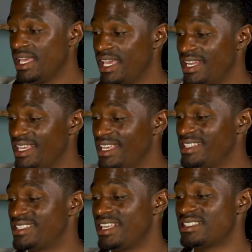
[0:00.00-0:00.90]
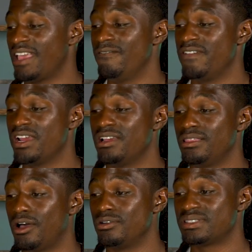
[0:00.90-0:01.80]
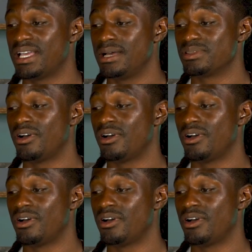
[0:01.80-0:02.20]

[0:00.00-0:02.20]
And it, it takes a very long time.